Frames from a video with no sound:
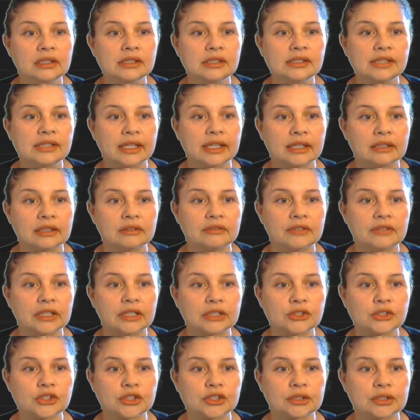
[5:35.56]
the second
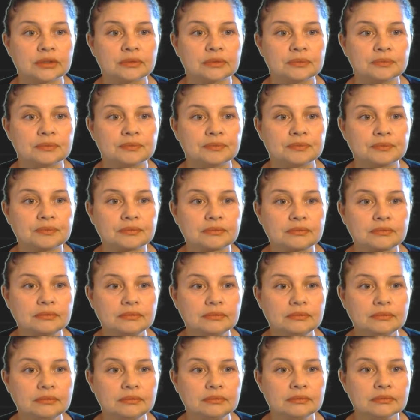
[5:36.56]
function.
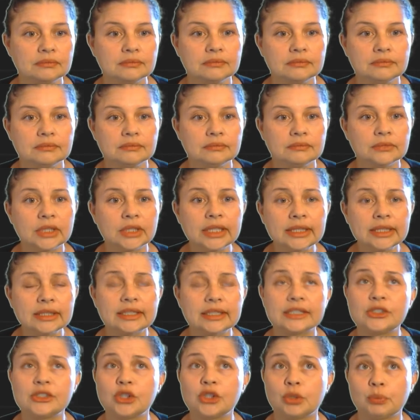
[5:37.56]
Right?
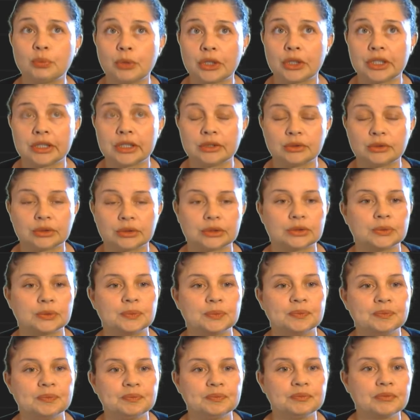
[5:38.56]
That's your product rule.
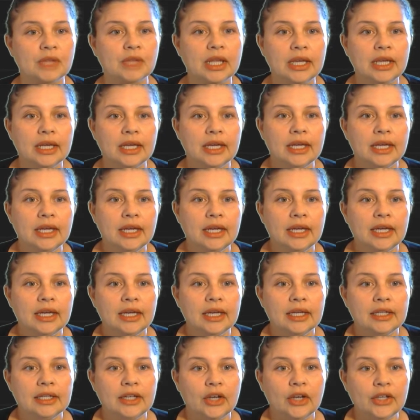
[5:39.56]

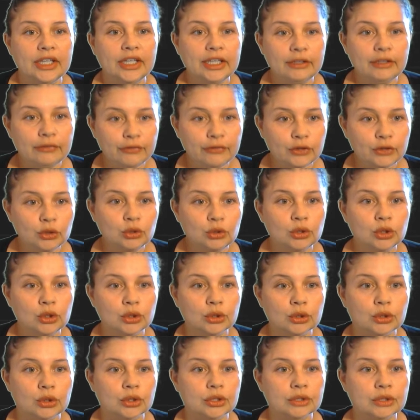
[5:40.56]
Now, if you
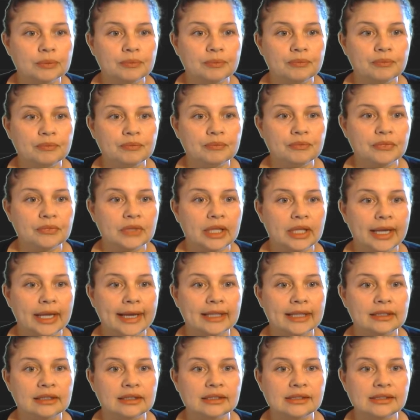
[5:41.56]
look
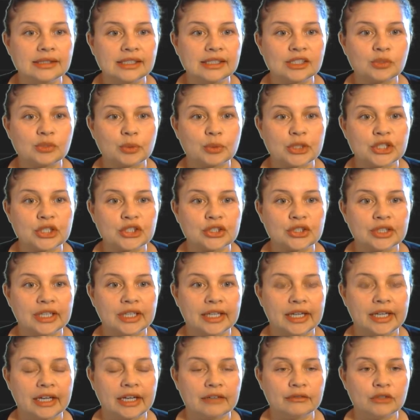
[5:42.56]
at this expression
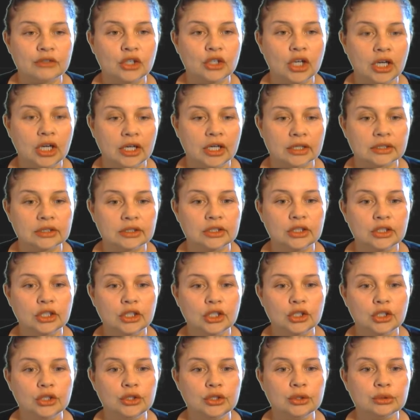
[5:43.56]
that I've got,
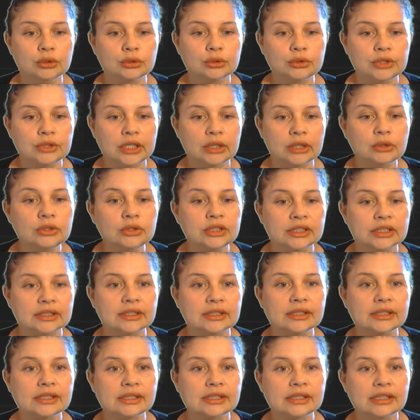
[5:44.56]
you'll
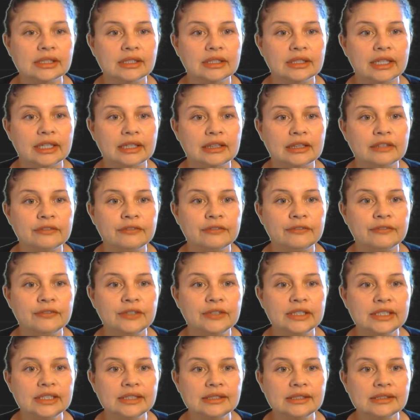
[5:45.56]
notice that the
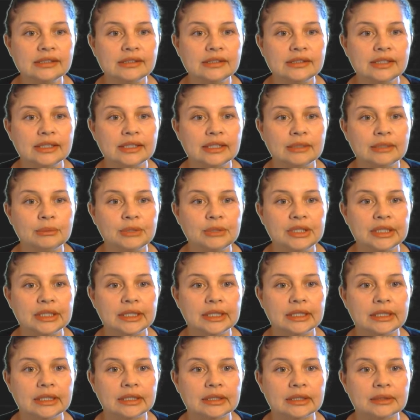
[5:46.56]
first term
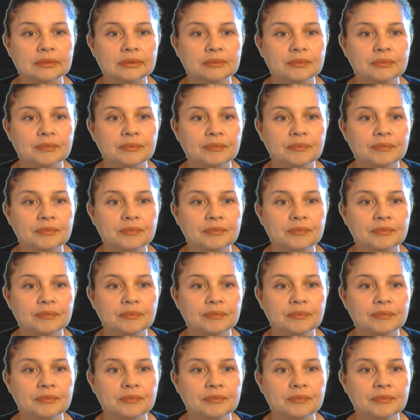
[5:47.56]
here